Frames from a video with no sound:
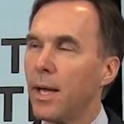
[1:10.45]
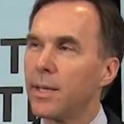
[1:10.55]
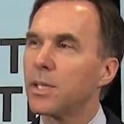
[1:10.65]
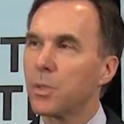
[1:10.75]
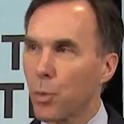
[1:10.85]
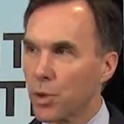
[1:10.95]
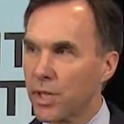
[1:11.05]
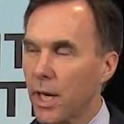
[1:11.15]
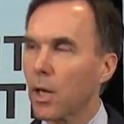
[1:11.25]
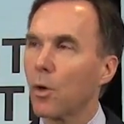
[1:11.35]
This is
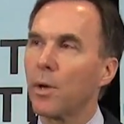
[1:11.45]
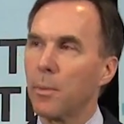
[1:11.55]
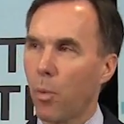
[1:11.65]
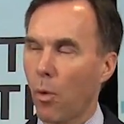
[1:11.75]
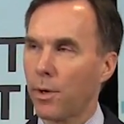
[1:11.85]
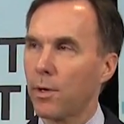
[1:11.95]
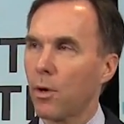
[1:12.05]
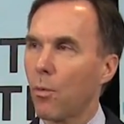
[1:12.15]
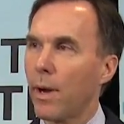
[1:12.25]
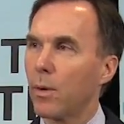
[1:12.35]
particularly important
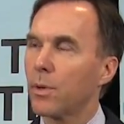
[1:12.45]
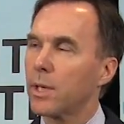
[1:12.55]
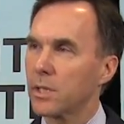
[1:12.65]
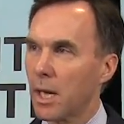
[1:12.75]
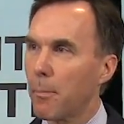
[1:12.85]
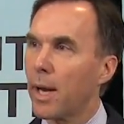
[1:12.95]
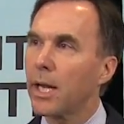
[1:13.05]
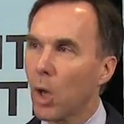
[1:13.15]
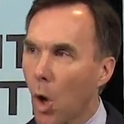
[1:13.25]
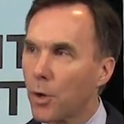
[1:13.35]
around things like
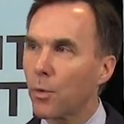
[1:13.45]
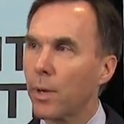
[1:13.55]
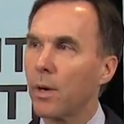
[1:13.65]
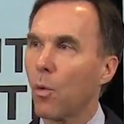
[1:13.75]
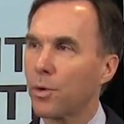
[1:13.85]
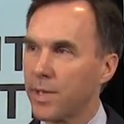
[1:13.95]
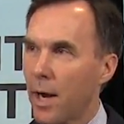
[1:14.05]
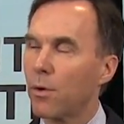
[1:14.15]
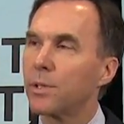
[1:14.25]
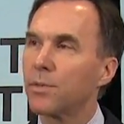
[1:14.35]
money laundering or
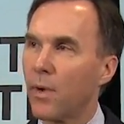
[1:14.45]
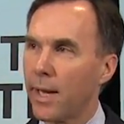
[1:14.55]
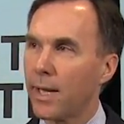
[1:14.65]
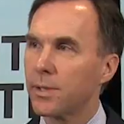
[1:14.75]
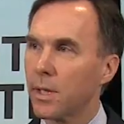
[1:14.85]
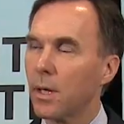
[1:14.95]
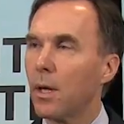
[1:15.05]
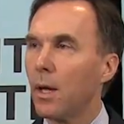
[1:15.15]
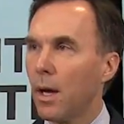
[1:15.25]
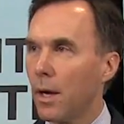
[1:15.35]
terrorist financing,
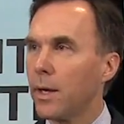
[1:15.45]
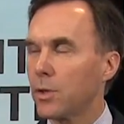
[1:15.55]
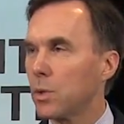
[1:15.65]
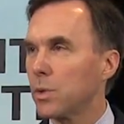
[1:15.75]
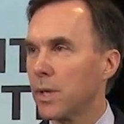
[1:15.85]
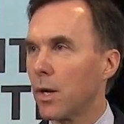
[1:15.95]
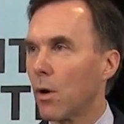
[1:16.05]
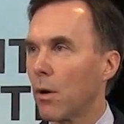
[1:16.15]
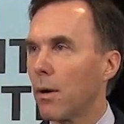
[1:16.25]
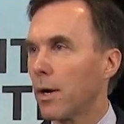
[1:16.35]
issues that
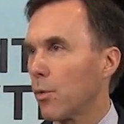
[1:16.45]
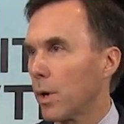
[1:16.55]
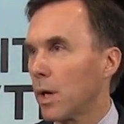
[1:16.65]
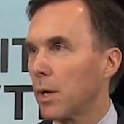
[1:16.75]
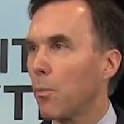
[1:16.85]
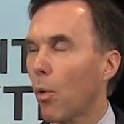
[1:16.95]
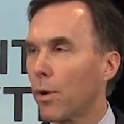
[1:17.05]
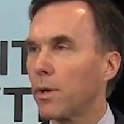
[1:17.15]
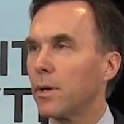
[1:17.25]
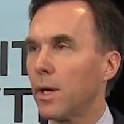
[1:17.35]
are critical critically
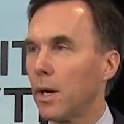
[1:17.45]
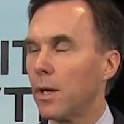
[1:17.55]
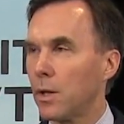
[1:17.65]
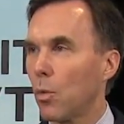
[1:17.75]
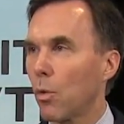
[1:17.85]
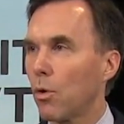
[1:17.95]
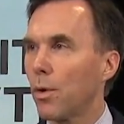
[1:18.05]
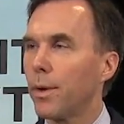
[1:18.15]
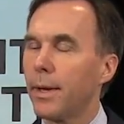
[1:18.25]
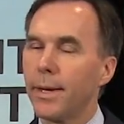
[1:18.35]
important uh, in the
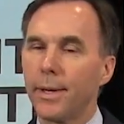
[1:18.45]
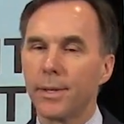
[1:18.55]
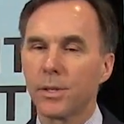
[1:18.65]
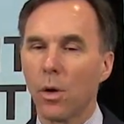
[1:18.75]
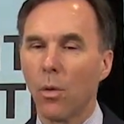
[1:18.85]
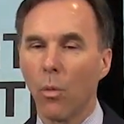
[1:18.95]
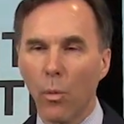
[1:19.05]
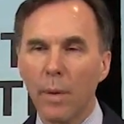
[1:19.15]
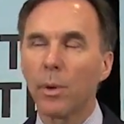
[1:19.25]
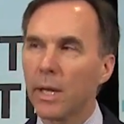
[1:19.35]
world. So
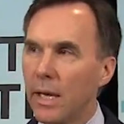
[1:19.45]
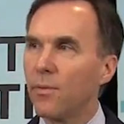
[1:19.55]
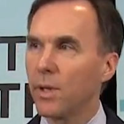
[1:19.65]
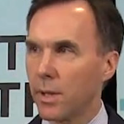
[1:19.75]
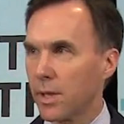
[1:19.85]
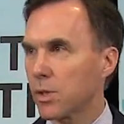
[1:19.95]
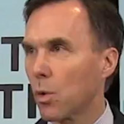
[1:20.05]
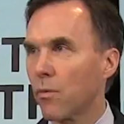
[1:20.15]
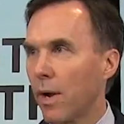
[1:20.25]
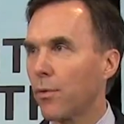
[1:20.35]
we believe that this
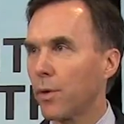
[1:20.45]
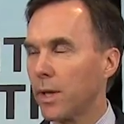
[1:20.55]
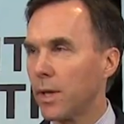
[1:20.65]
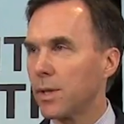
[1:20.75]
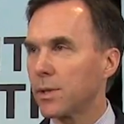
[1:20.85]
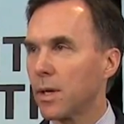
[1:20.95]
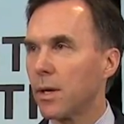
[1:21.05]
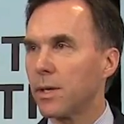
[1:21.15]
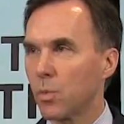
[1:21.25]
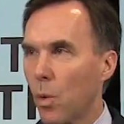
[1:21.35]
sort of effort is,
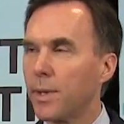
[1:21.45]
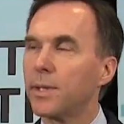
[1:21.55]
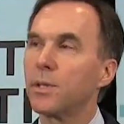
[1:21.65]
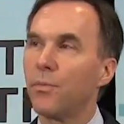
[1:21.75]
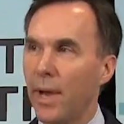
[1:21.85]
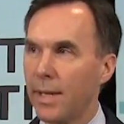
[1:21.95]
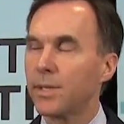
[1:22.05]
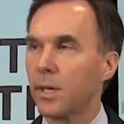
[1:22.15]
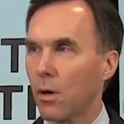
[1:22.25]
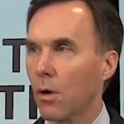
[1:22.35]
uh, is one that's
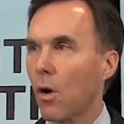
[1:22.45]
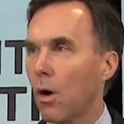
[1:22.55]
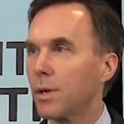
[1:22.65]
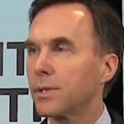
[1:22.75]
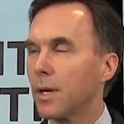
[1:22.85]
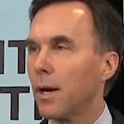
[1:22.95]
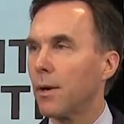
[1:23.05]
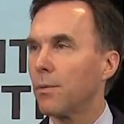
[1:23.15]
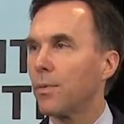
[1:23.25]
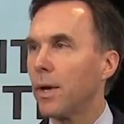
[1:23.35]
advancing our cause
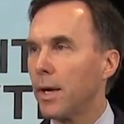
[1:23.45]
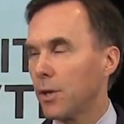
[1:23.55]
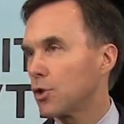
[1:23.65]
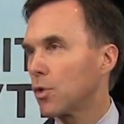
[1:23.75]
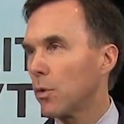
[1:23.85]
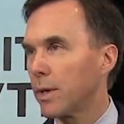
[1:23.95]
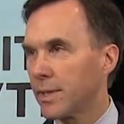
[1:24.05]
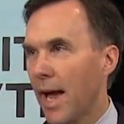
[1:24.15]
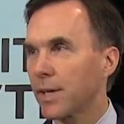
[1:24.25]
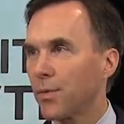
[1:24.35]
of ensuring
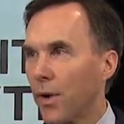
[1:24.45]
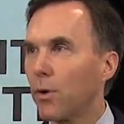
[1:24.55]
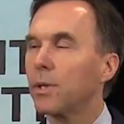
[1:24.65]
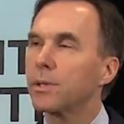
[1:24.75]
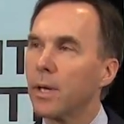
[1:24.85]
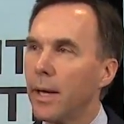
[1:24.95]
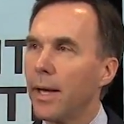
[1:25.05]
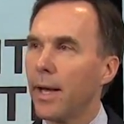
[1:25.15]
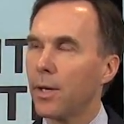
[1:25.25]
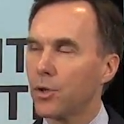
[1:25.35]
tax fairness
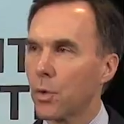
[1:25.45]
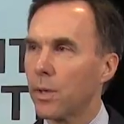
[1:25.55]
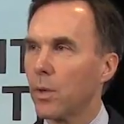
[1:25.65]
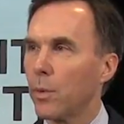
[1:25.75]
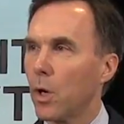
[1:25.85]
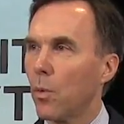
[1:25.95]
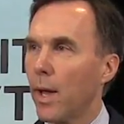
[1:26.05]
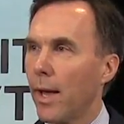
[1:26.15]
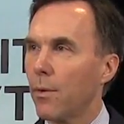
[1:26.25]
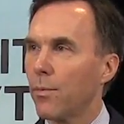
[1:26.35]
and ensuring that we don't
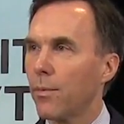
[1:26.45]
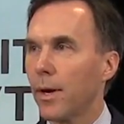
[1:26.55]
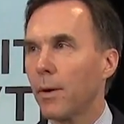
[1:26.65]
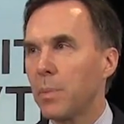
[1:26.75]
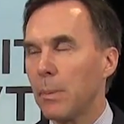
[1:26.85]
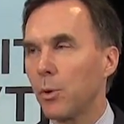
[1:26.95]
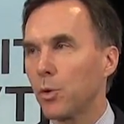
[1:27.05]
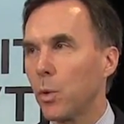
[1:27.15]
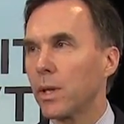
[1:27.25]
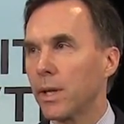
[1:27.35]
have uh, people
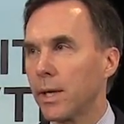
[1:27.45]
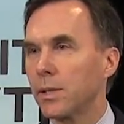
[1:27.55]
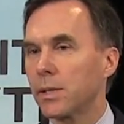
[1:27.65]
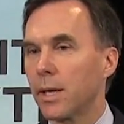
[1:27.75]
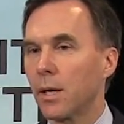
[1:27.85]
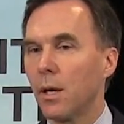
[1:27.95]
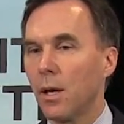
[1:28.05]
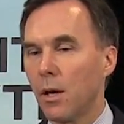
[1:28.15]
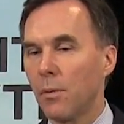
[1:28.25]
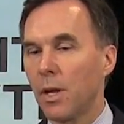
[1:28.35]
doing things that,
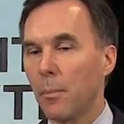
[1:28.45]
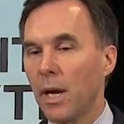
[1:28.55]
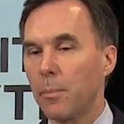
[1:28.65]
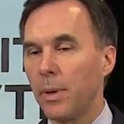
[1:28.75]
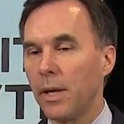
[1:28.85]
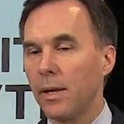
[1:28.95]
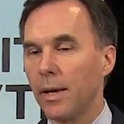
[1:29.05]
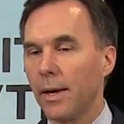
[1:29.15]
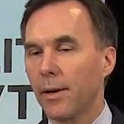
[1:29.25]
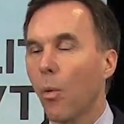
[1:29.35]
that might be
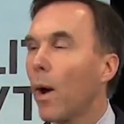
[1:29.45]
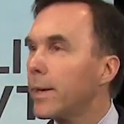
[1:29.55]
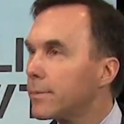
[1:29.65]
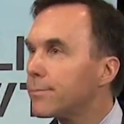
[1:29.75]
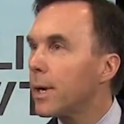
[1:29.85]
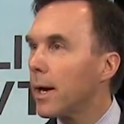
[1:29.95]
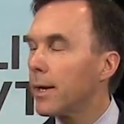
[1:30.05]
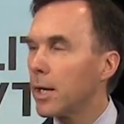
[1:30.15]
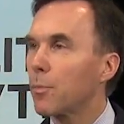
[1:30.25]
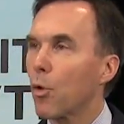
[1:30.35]
uh, quite
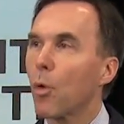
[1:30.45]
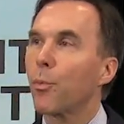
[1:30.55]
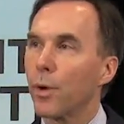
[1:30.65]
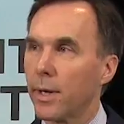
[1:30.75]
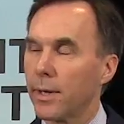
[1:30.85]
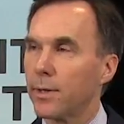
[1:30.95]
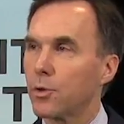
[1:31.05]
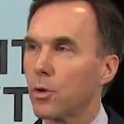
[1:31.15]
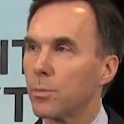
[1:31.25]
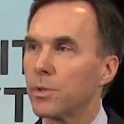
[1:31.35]
uh, inappropriate in
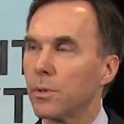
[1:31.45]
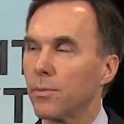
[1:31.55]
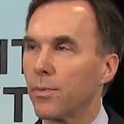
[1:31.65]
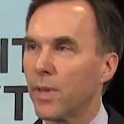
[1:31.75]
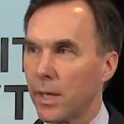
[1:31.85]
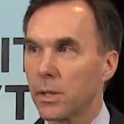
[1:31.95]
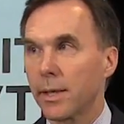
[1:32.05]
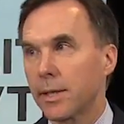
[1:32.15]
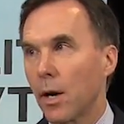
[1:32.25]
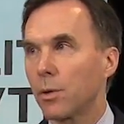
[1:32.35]
terms of things
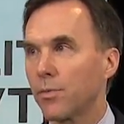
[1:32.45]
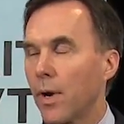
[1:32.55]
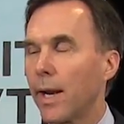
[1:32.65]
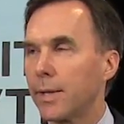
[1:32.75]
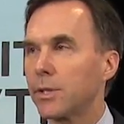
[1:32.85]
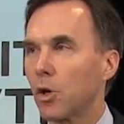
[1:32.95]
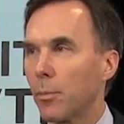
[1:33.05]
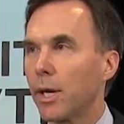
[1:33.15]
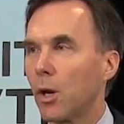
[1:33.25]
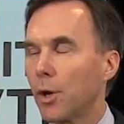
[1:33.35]
like terrorist financing or
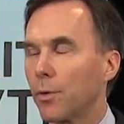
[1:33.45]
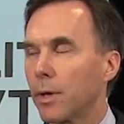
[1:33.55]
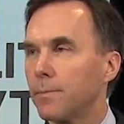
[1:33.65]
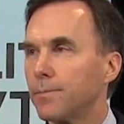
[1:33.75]
money laundering.